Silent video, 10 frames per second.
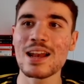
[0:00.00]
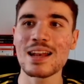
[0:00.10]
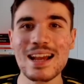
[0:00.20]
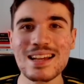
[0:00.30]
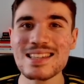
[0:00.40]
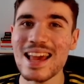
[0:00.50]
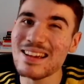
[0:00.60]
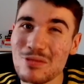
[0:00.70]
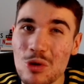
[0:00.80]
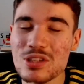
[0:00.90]
Lacazette
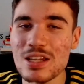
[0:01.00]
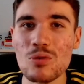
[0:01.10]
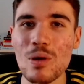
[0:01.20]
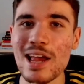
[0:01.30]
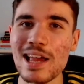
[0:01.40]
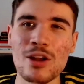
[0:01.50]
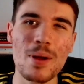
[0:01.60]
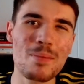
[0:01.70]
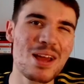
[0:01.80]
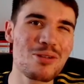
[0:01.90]
was in a way and
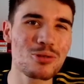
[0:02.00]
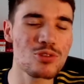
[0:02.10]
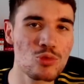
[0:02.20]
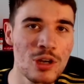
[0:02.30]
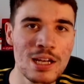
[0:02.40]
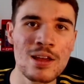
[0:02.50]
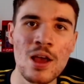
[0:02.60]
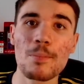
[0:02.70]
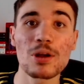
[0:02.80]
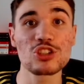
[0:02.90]
Aubameyang wasn't really,
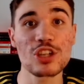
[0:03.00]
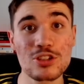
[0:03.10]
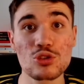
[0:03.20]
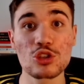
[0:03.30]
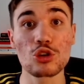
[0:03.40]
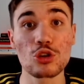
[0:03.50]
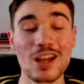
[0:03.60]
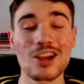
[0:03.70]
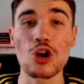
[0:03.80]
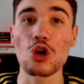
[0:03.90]
but Jesus is looking
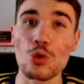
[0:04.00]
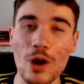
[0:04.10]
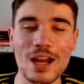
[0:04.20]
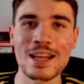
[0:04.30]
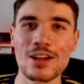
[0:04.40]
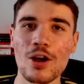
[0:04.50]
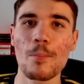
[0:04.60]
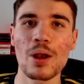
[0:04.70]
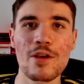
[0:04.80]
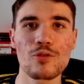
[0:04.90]
like a great link-up
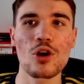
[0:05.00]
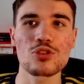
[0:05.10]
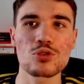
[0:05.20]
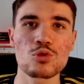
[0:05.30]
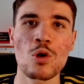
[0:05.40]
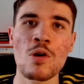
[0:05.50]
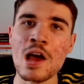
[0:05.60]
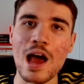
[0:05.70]
player for Arsenal as well.